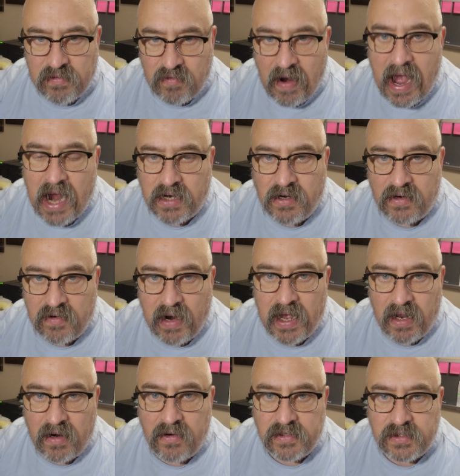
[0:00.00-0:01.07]
tractor
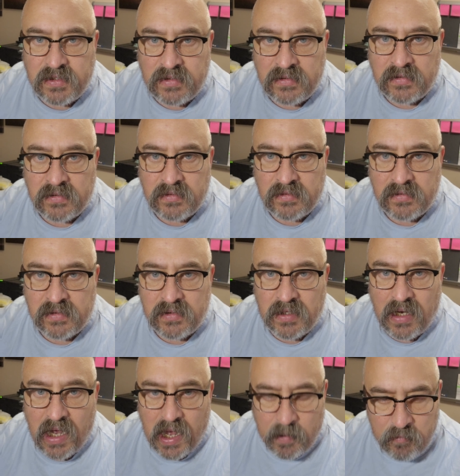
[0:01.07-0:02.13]
trailers,
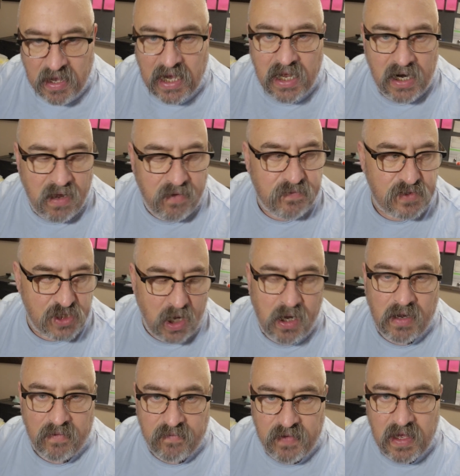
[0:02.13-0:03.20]
a big enough chunk
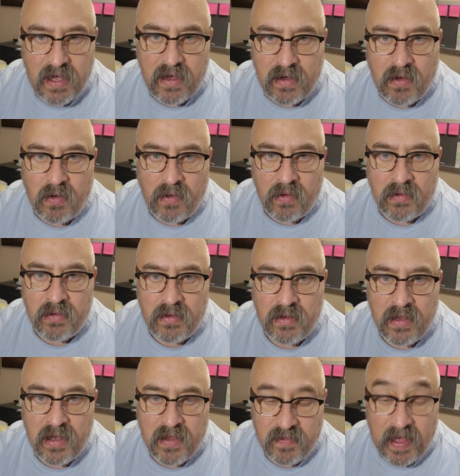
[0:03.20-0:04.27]
of vehicle
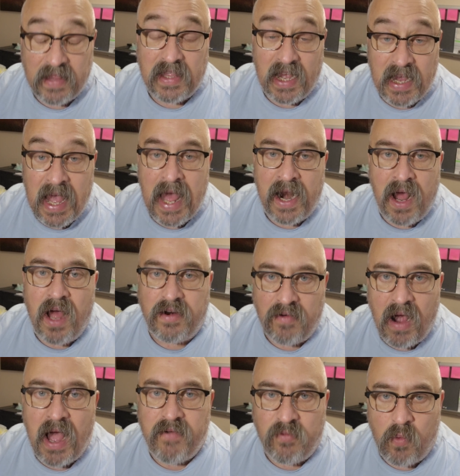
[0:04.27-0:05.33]
that they cannot
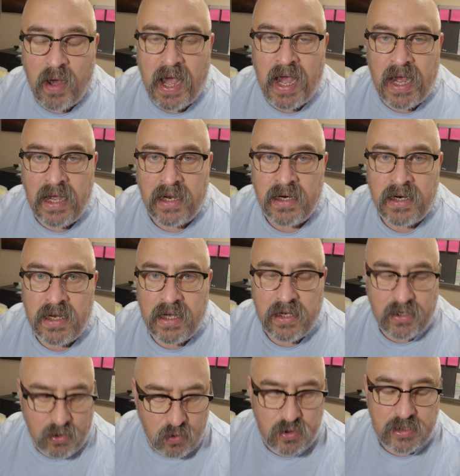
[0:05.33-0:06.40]
drive away
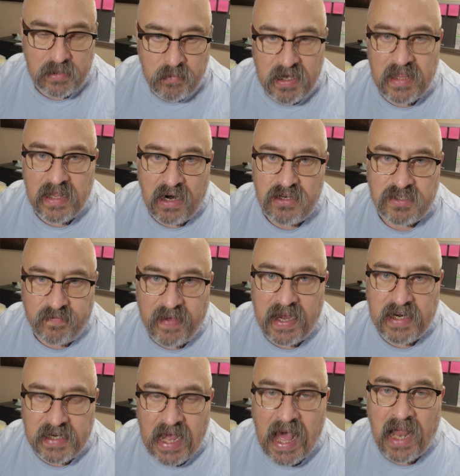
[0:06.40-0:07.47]
usually mean there's a
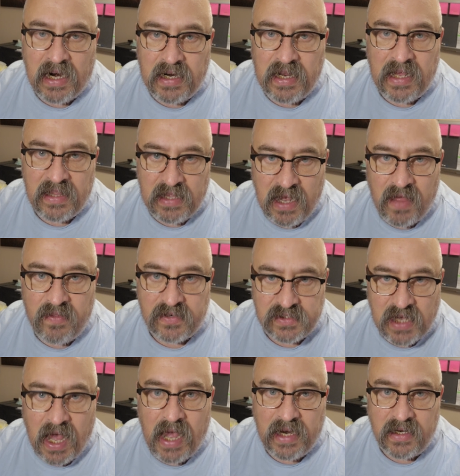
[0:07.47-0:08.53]
fatality on the other
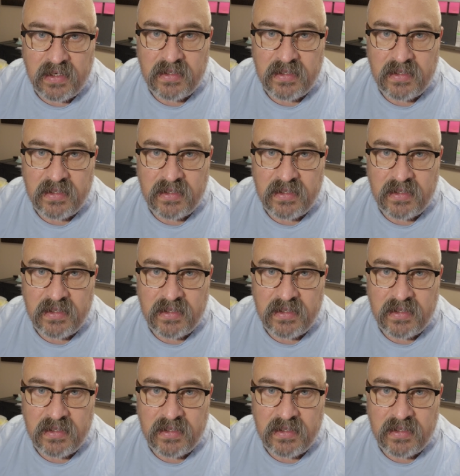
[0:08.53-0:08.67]
side.